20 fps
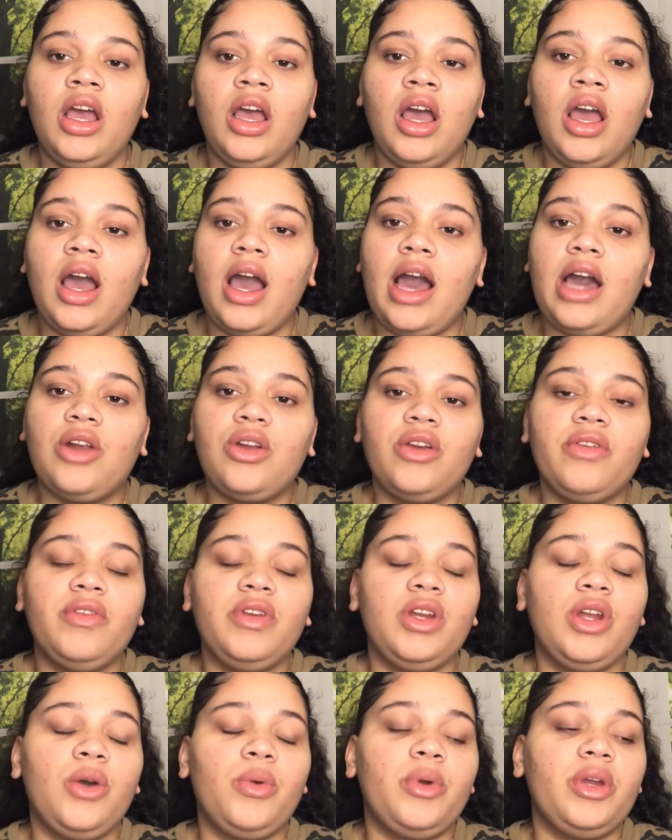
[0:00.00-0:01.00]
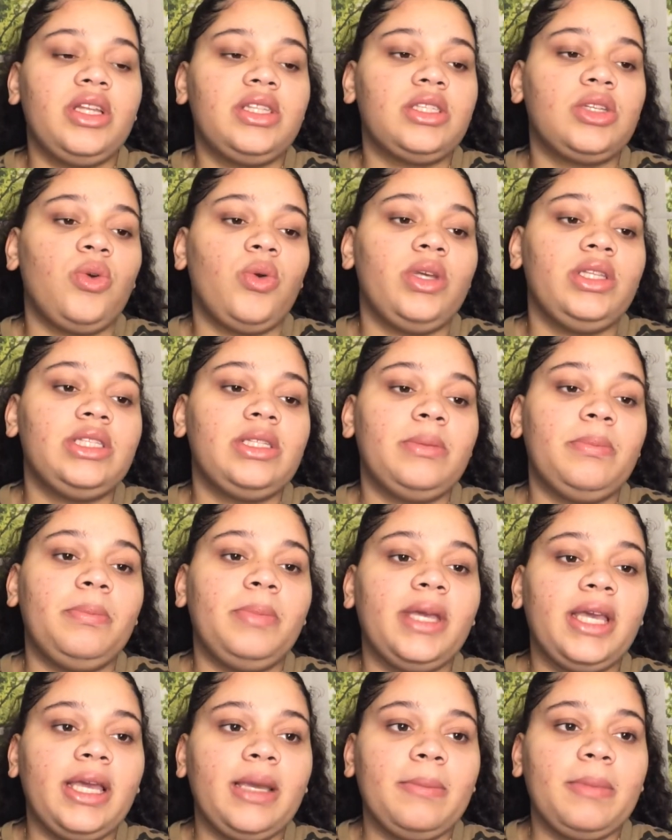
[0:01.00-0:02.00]
I don't even know when it's going to
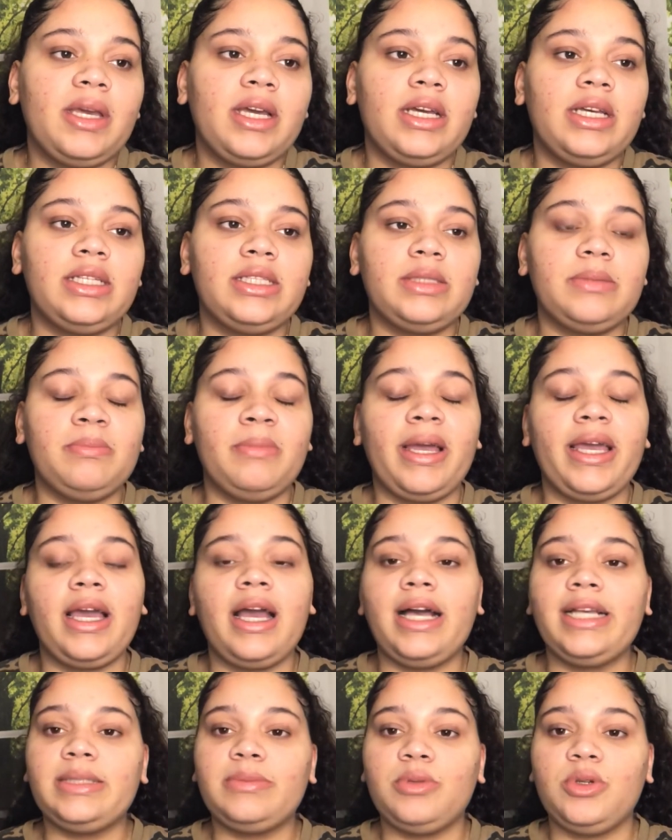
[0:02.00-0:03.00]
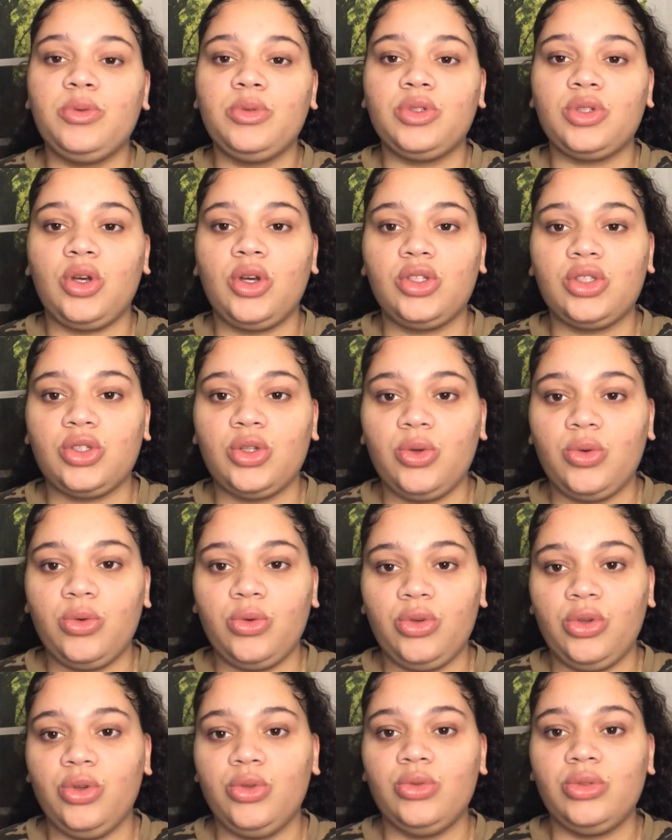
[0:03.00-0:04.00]
be, because my hospital was also
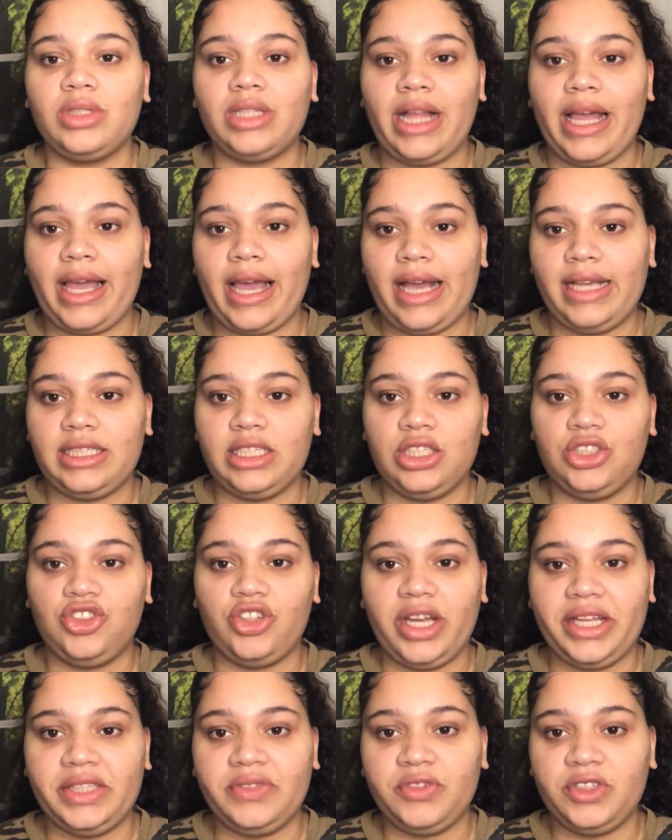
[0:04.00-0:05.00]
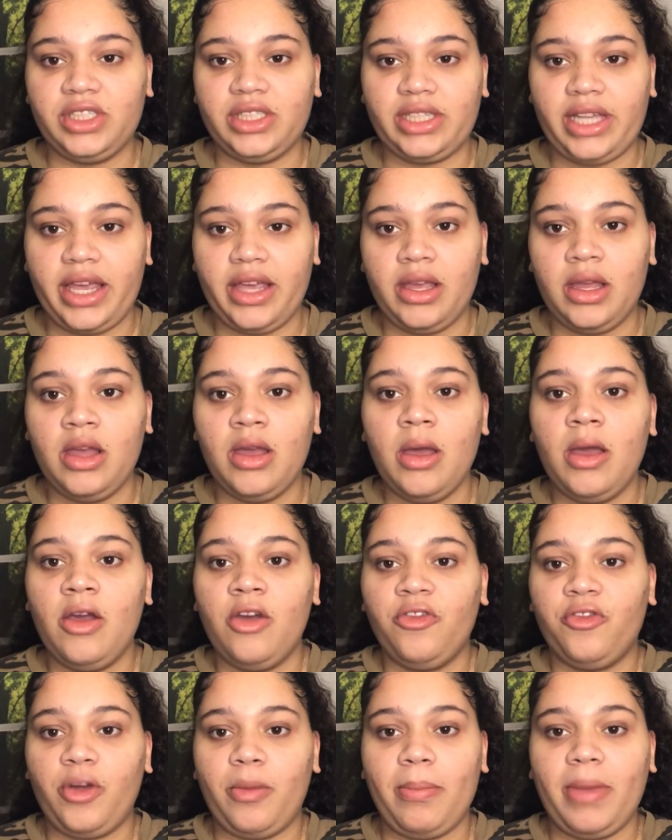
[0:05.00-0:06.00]
used like as a transfer site
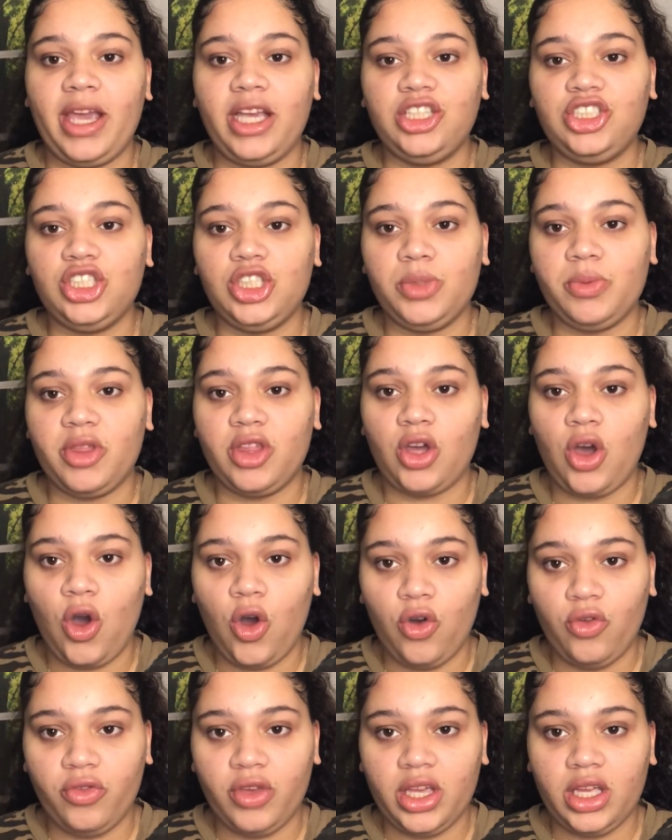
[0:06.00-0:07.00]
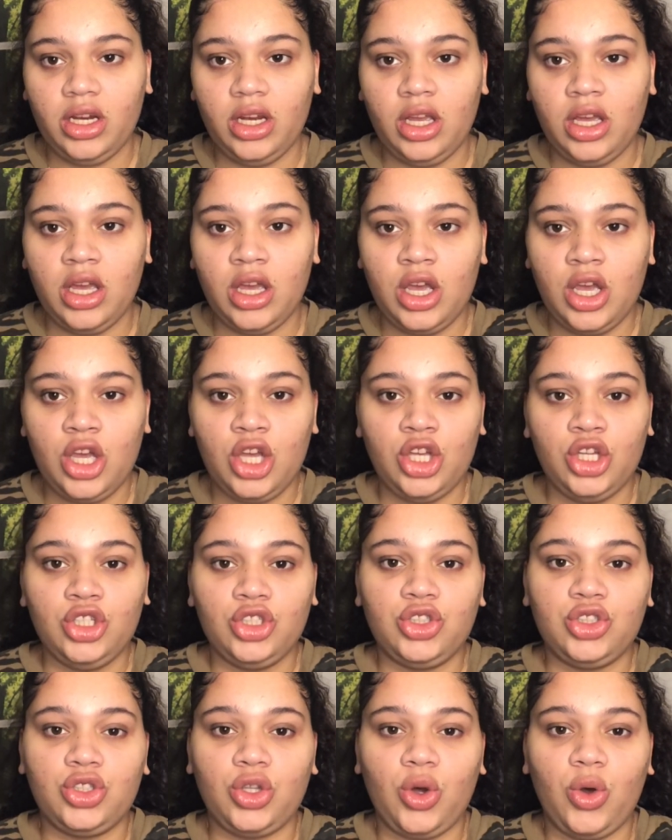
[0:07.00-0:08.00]
for patients with COVID.
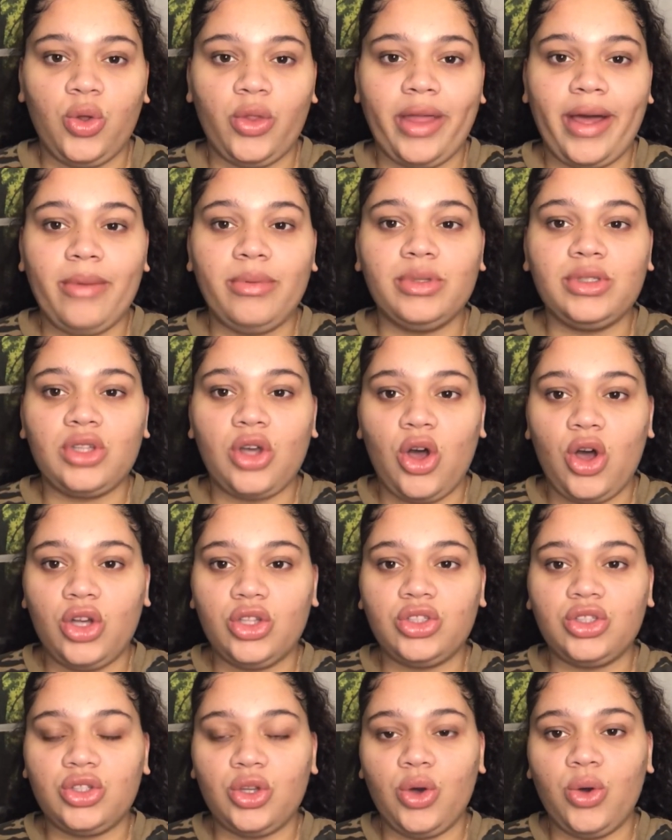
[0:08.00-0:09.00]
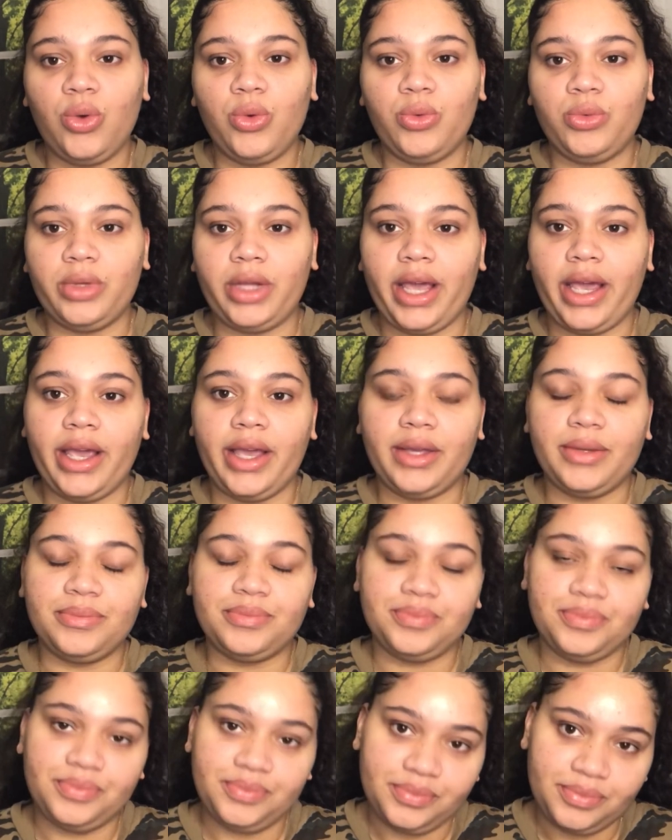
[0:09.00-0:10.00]
So that was also like,
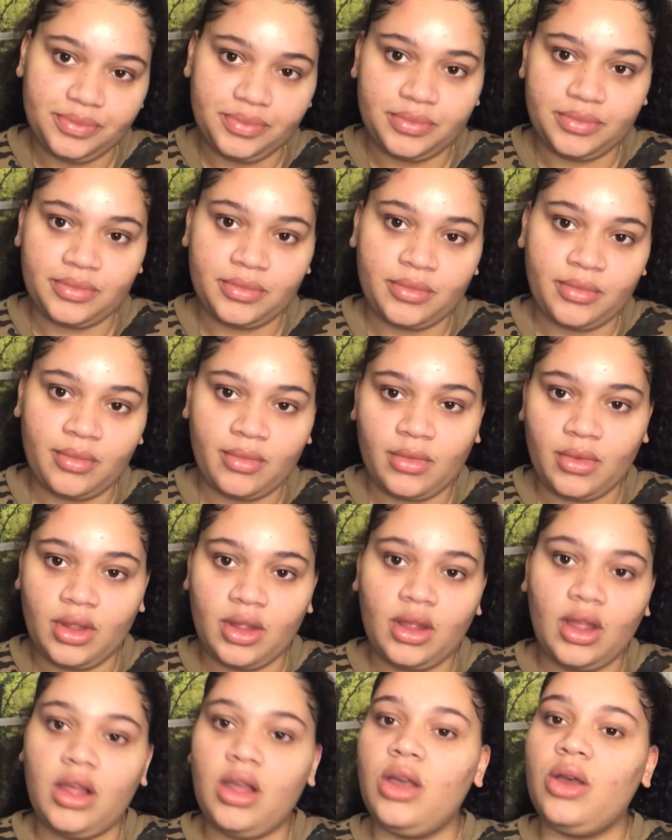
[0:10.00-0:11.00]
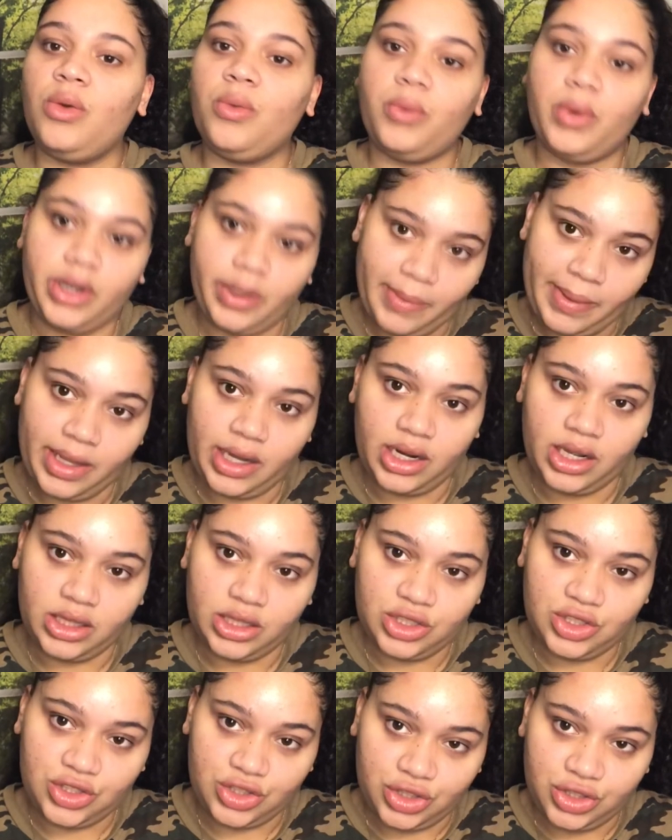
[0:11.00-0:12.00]
when am I gonna get
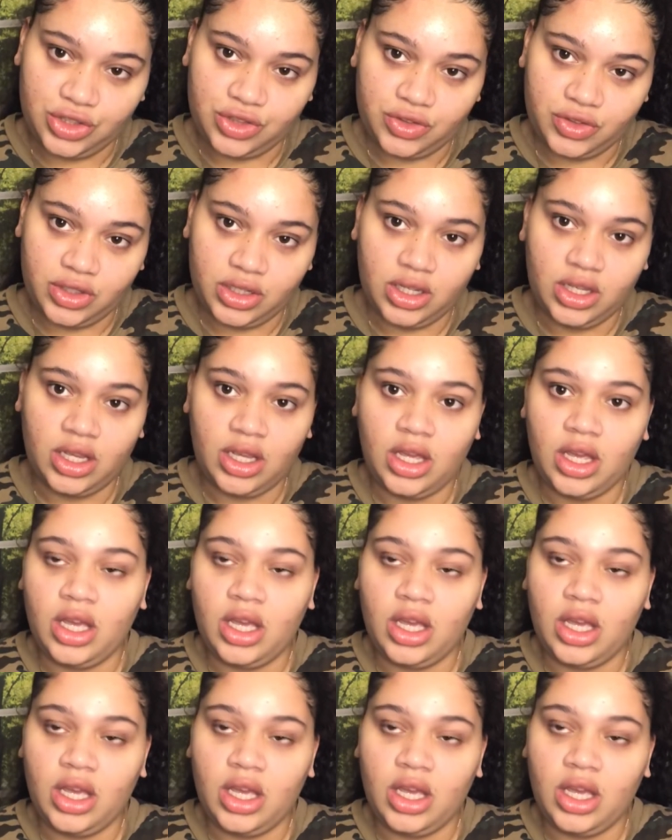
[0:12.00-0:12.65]
the surgery?